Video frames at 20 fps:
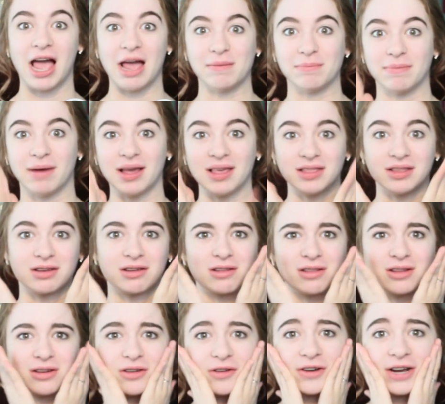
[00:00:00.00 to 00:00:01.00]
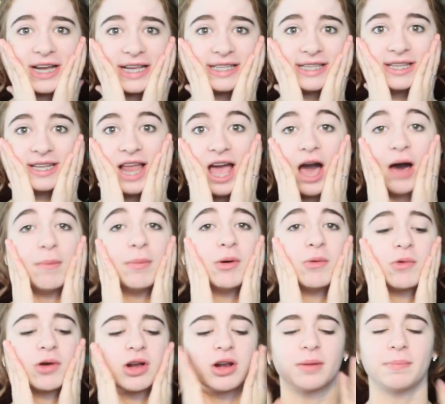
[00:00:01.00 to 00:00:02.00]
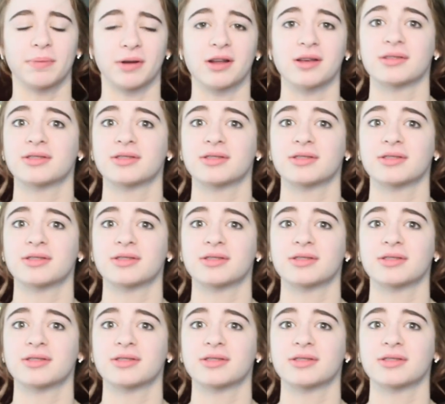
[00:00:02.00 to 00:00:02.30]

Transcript: I might look a little crazy now, but we're gonna put